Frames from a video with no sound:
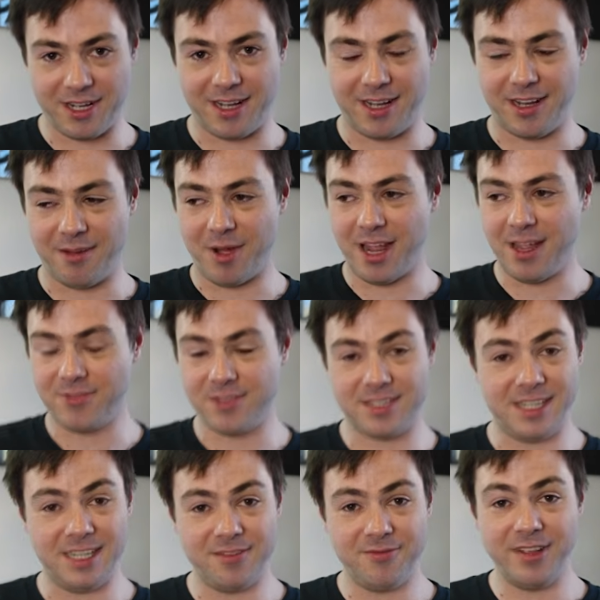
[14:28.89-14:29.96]
I have
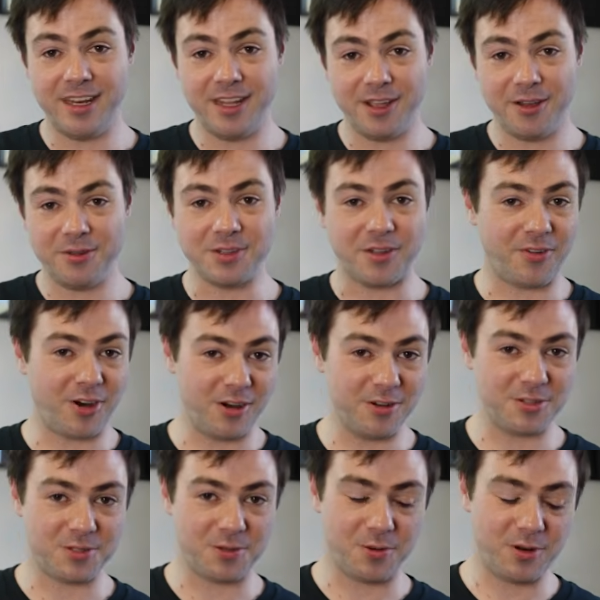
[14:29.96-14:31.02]
seen videos, I've heard
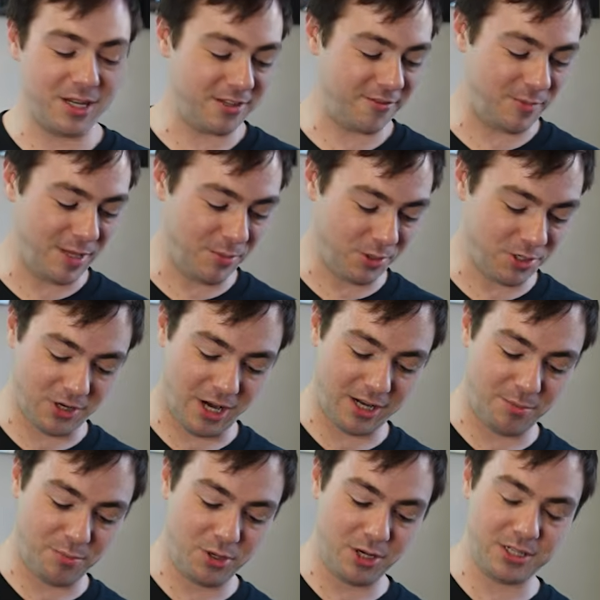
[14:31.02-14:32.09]
stories of people trying
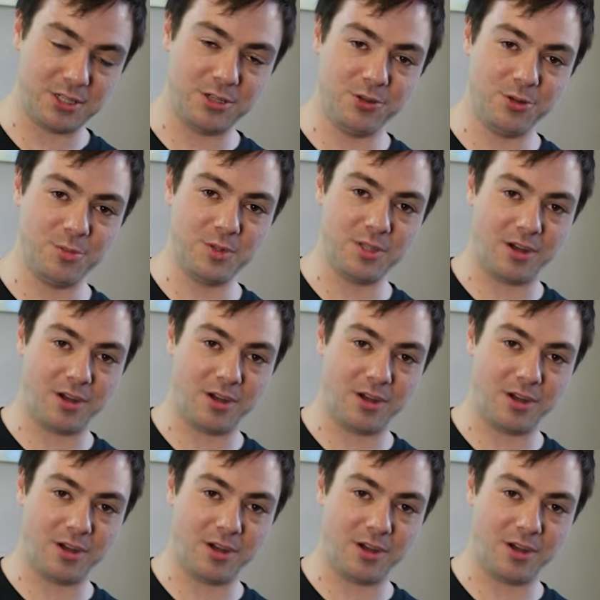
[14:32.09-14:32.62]
to put tubes